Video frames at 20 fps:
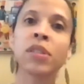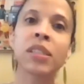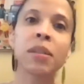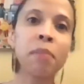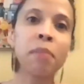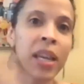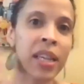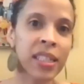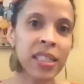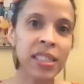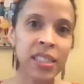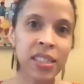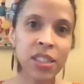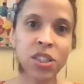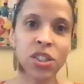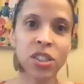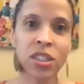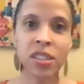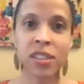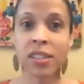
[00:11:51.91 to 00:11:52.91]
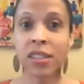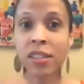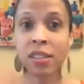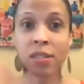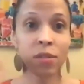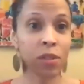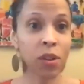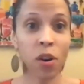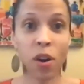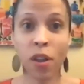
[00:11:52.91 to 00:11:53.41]
to make decisions
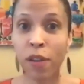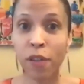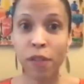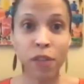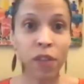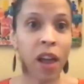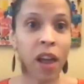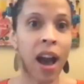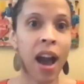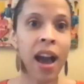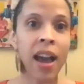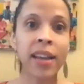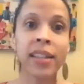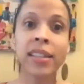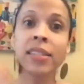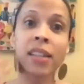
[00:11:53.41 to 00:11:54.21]
on the fly,